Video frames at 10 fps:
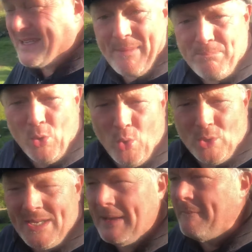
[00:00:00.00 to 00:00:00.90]
get
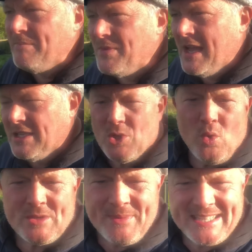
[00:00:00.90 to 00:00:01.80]
bored. So all
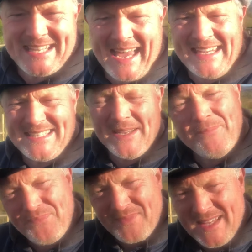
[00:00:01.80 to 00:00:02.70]
I'm going to say is,
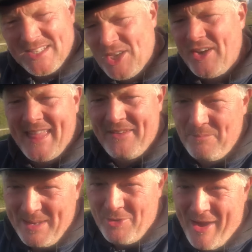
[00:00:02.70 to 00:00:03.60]
sorry they haven't
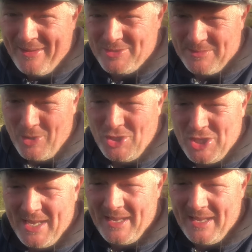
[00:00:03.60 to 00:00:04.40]
been around so much,